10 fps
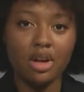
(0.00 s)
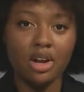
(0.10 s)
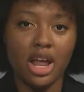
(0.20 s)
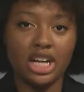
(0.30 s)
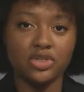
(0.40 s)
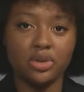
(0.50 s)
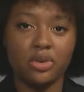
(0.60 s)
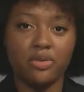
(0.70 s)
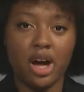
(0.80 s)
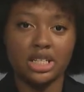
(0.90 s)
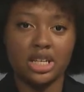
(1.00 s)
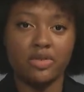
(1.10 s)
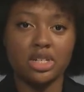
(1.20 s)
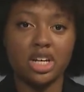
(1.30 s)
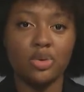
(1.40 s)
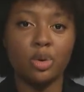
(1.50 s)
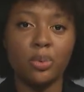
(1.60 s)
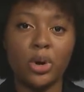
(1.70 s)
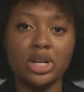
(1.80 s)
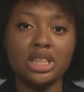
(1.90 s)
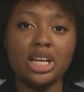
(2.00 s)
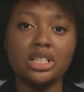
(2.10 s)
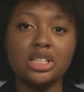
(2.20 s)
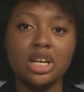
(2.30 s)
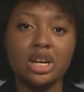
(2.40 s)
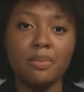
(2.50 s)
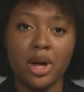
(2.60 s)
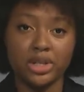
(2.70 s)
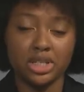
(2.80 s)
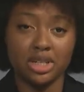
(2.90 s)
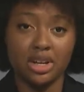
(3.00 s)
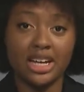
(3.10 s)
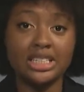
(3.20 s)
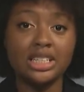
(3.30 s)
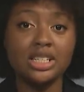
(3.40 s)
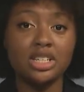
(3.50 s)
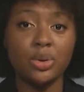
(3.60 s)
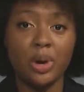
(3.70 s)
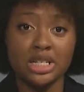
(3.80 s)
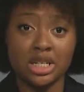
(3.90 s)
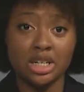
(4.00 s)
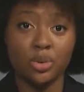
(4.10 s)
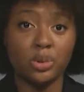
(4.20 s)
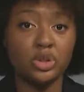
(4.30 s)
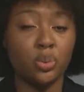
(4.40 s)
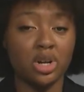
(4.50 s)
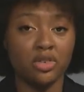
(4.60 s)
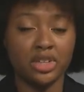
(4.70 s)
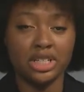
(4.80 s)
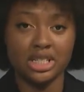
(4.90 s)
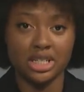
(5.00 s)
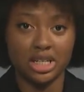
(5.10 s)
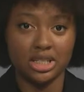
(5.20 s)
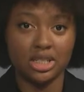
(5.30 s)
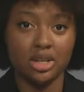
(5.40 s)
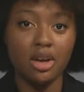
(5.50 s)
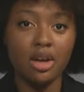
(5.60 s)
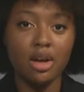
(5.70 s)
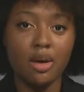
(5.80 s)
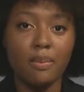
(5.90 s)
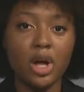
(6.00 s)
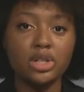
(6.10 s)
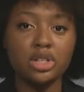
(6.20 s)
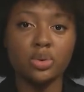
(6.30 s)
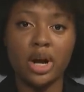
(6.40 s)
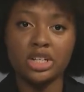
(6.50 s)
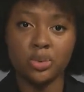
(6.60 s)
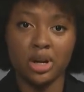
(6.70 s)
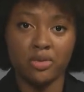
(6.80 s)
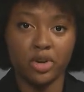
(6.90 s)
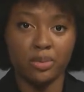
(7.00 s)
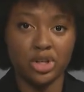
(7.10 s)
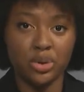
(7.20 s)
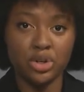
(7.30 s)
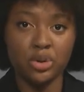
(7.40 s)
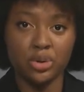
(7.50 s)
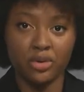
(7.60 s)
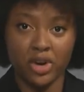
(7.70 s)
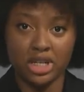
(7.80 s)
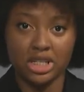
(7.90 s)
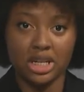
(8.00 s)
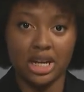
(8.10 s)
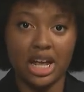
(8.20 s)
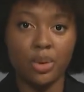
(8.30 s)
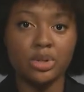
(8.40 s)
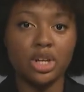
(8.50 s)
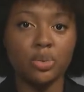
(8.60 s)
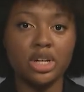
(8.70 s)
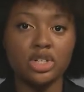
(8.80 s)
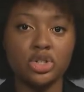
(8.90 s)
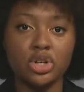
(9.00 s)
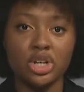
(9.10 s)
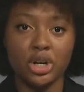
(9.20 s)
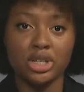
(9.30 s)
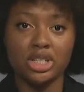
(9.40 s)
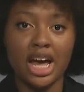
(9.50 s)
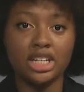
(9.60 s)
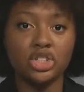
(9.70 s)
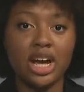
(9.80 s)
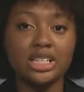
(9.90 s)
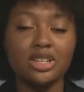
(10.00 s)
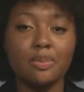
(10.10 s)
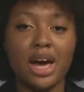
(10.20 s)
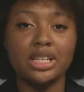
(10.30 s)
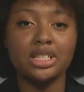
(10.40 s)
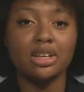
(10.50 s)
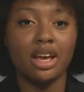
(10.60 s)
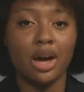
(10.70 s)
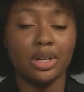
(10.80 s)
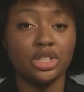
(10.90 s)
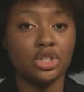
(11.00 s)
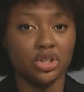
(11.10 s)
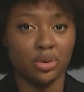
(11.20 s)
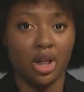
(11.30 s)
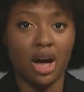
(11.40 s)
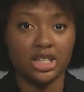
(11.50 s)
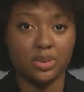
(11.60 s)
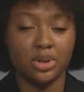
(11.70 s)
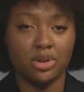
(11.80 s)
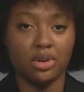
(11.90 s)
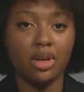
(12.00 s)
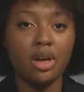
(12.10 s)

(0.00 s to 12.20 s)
Nashville Fox 17 reported that Sonny Melton, a Tennessee resident, was one of the deceased. Melton graduated from Union University and was a registered nurse at Jackson Madison County General Hospital.